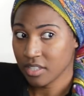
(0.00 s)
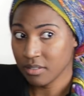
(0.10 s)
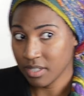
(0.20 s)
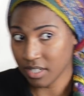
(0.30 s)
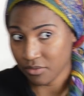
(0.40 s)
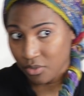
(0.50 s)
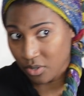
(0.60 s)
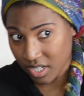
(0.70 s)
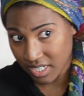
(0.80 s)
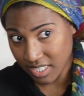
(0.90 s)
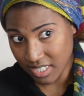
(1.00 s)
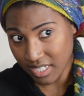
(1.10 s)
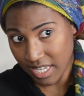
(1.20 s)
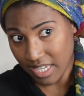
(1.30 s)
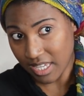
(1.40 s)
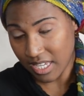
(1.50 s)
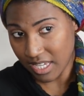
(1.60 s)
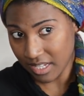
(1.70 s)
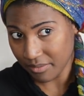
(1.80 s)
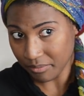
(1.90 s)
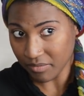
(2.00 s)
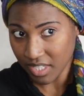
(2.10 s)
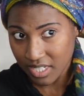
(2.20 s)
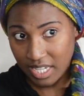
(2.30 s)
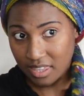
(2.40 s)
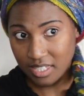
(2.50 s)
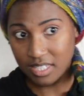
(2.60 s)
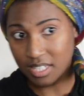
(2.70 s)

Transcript: you can, of course, take this